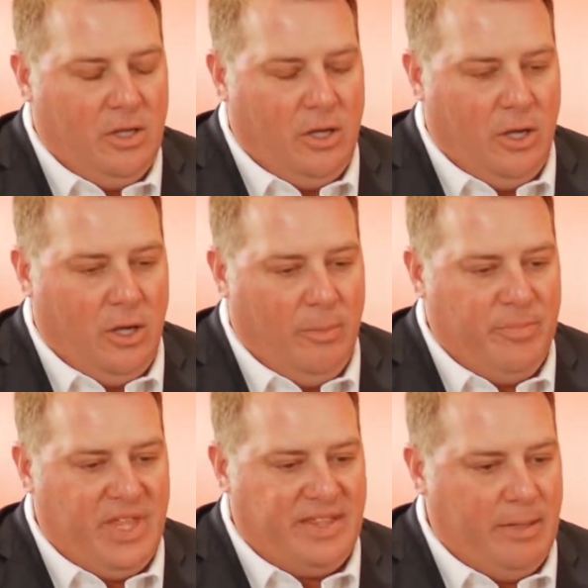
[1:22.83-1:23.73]

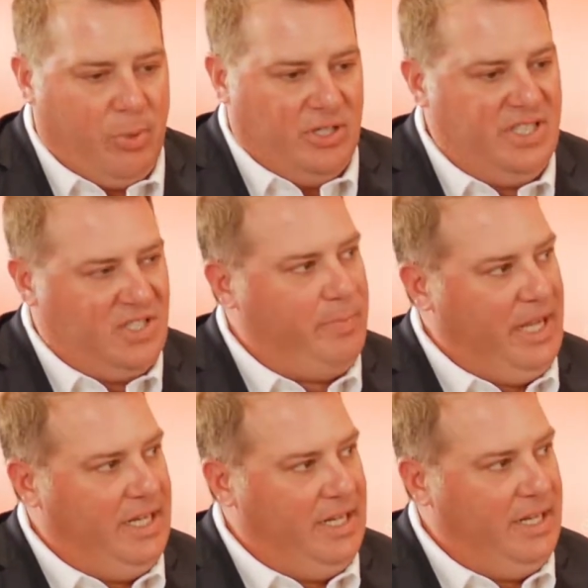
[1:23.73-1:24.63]
um, that they
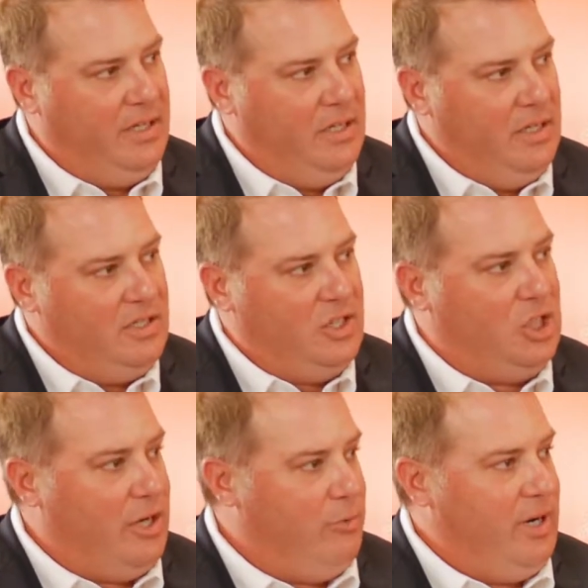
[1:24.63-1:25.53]
participate in to
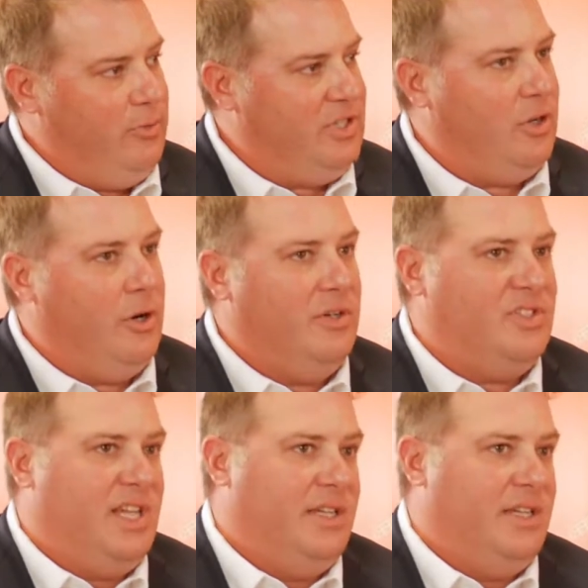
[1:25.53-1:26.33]
generate returns.